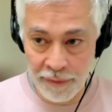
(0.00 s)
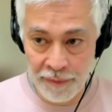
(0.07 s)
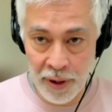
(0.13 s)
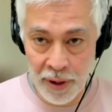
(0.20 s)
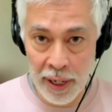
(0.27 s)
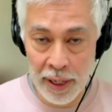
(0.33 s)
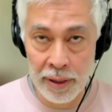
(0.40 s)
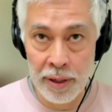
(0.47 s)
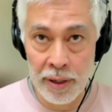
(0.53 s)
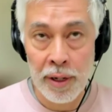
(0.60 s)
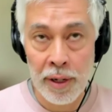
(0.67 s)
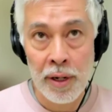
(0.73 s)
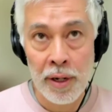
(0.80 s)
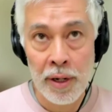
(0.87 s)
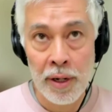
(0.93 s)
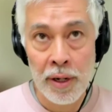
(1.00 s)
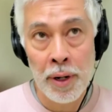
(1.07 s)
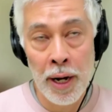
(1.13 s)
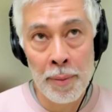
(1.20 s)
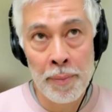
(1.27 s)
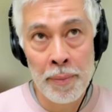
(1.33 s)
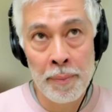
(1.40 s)
fine.
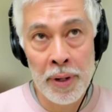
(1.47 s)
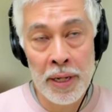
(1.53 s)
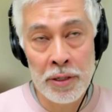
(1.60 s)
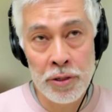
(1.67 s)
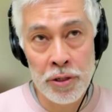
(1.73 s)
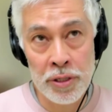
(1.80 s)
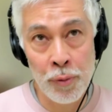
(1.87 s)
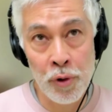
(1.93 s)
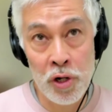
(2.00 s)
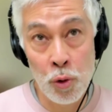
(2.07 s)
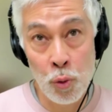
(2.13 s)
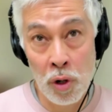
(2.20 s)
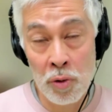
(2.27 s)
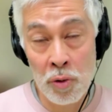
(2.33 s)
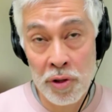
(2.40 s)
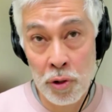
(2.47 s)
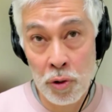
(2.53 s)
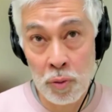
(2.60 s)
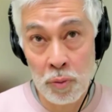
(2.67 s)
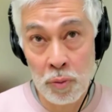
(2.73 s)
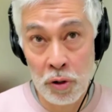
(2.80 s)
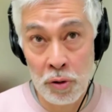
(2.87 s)
Is there someone you work with
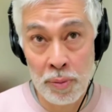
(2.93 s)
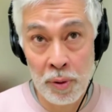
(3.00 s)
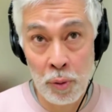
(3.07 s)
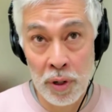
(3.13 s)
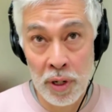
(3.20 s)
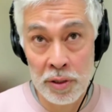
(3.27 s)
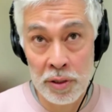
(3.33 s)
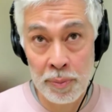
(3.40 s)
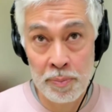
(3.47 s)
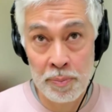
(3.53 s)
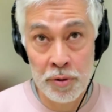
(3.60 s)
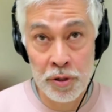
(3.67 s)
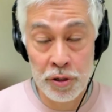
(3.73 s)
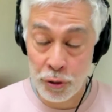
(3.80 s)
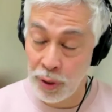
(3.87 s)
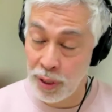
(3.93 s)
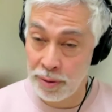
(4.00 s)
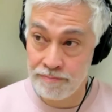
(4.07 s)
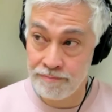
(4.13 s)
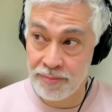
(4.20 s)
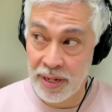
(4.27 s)
who'd be willing to do it?